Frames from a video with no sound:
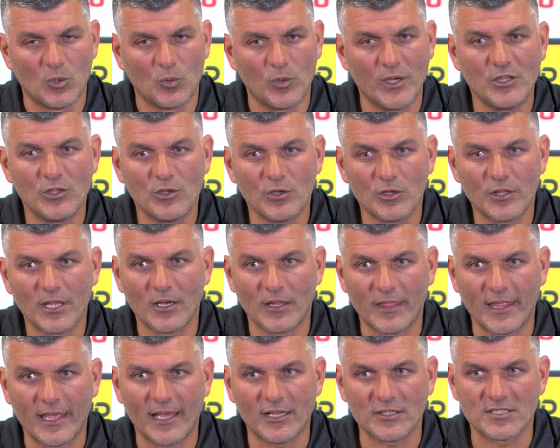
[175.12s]
we knew
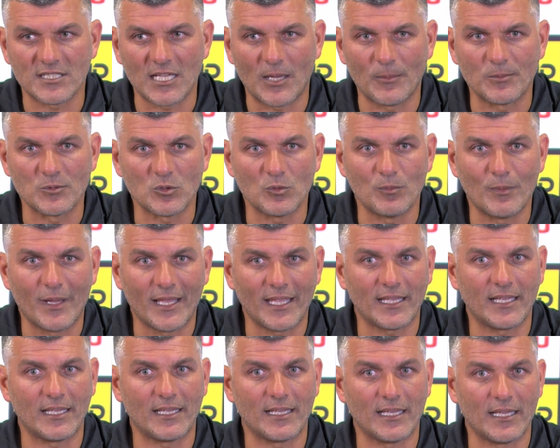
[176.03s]
that our subs will
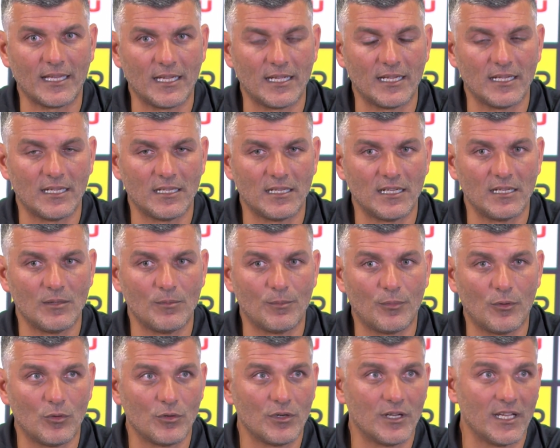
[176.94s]
make an
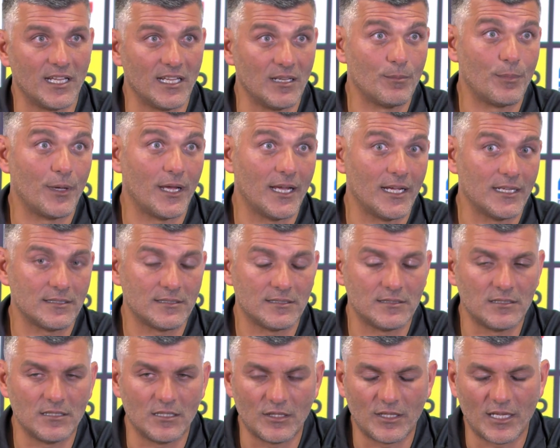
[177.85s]
important
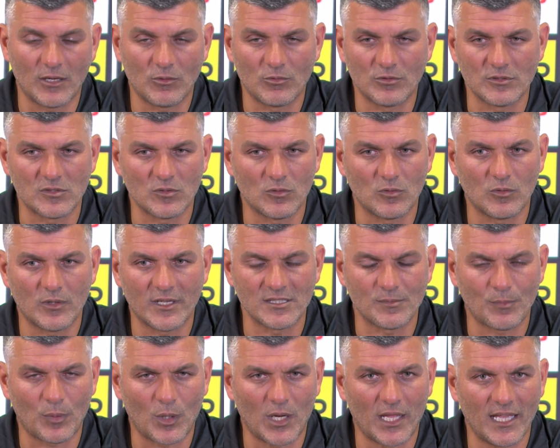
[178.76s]
impact. You know, that was
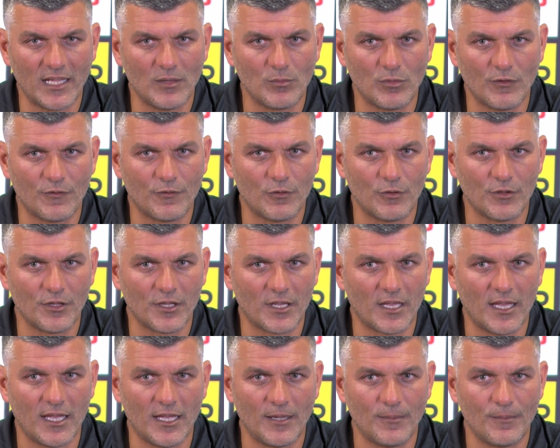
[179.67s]
always planned before the
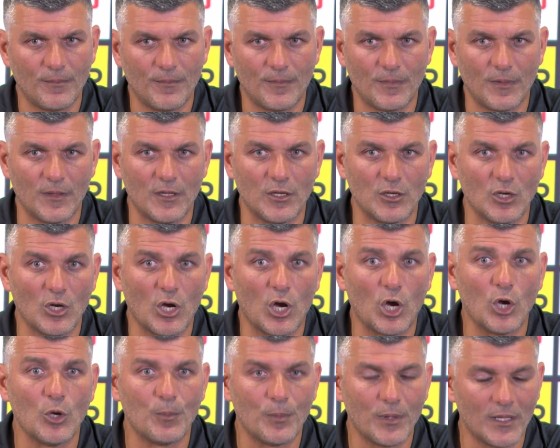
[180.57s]
game. You're
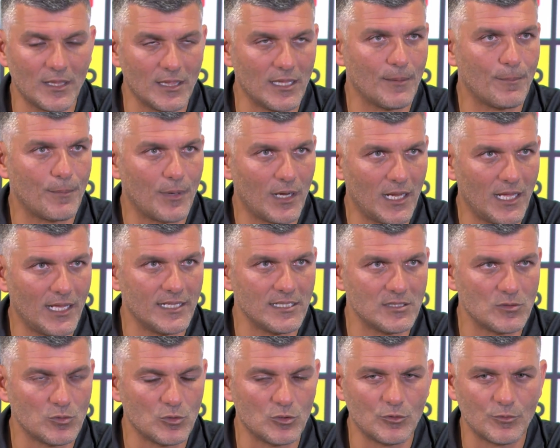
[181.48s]
hoping that
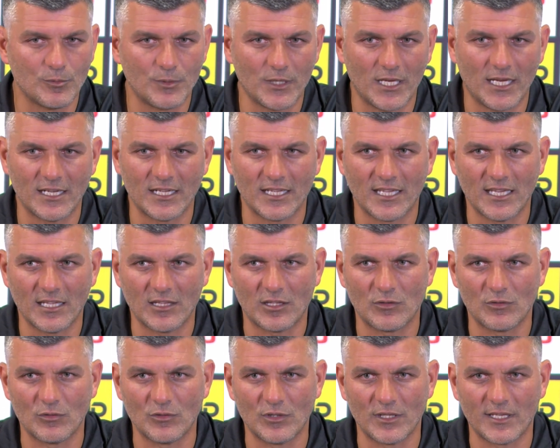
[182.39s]
players will be able to get
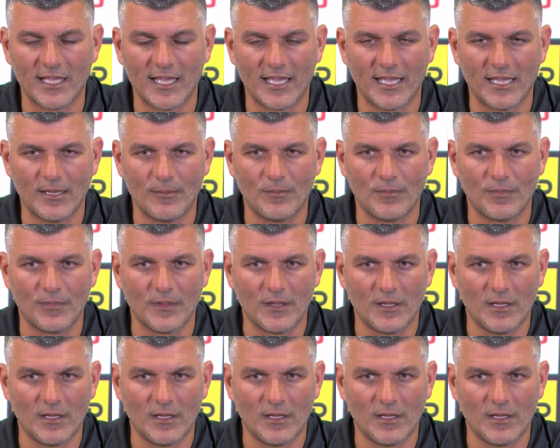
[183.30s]
through the game